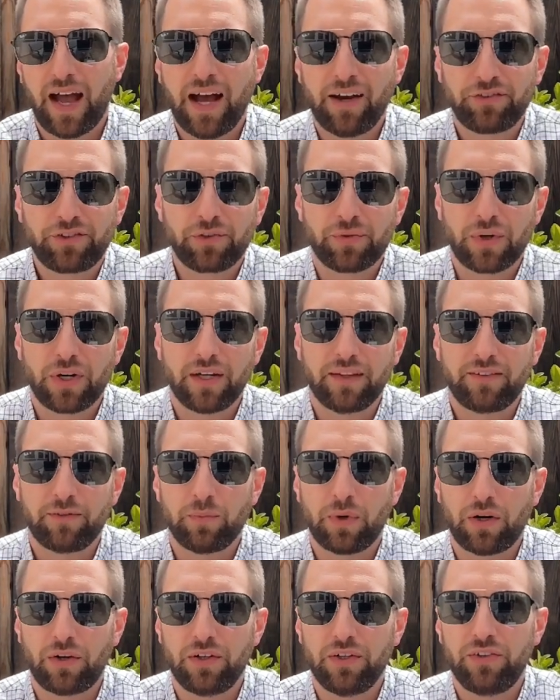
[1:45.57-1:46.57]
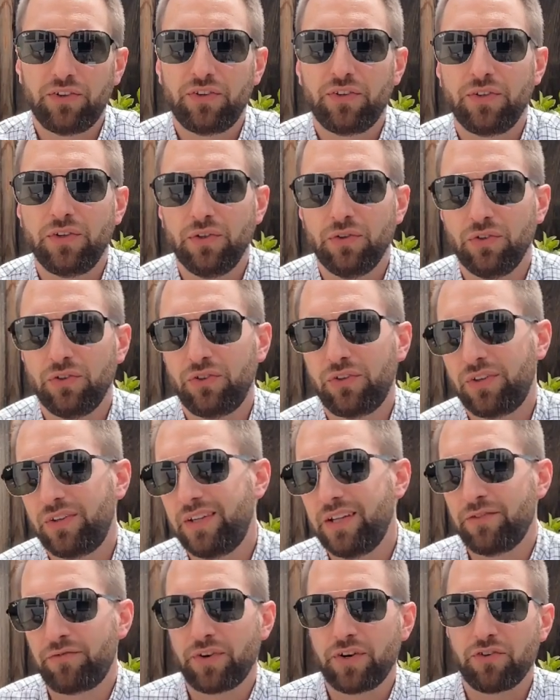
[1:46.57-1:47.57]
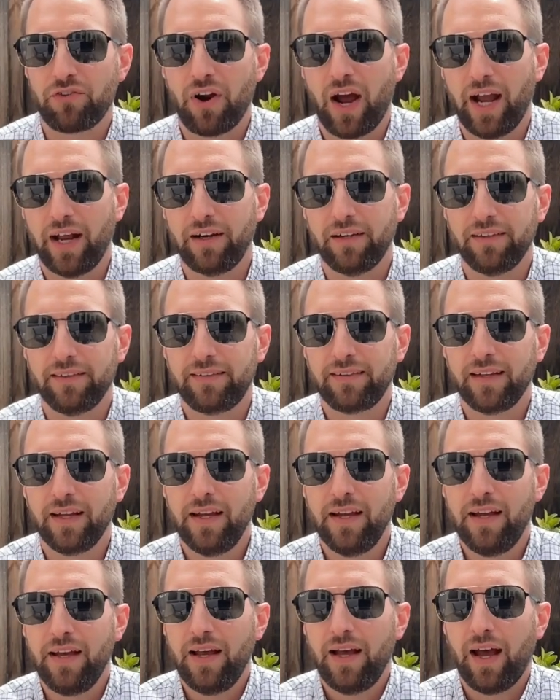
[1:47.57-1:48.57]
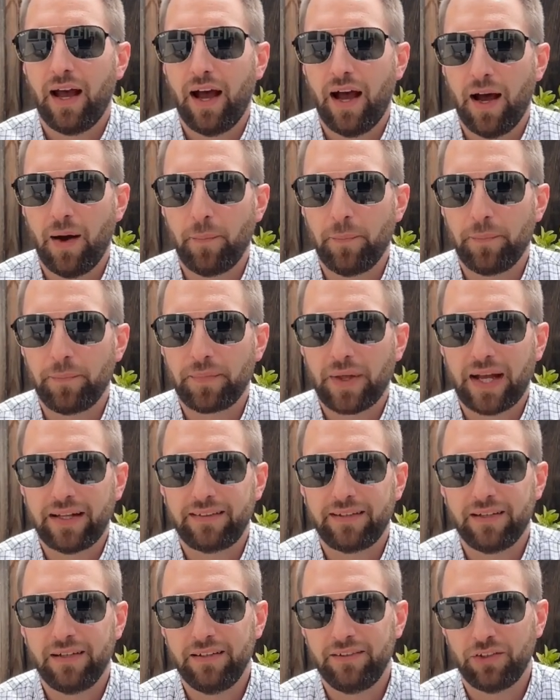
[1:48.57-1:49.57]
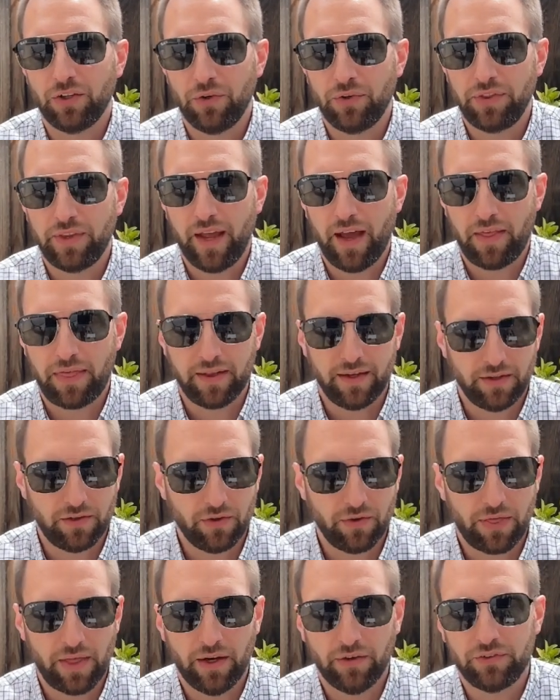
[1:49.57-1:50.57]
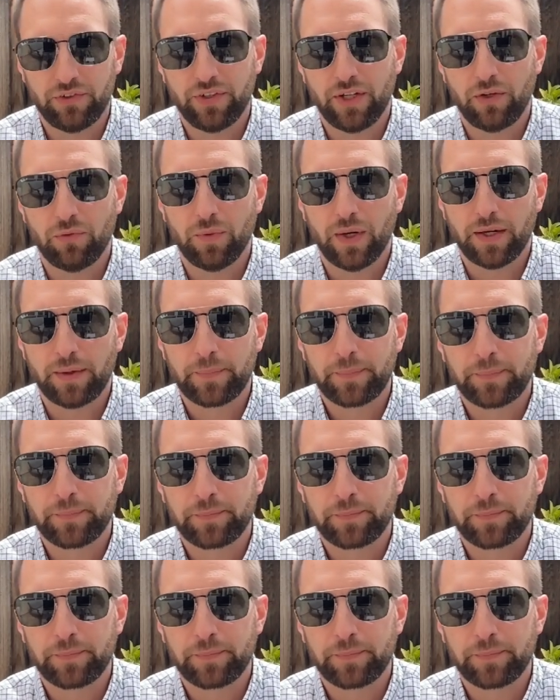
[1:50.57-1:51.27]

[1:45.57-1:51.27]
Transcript: Afterwards, Maurice used different writers until his own death in 2001.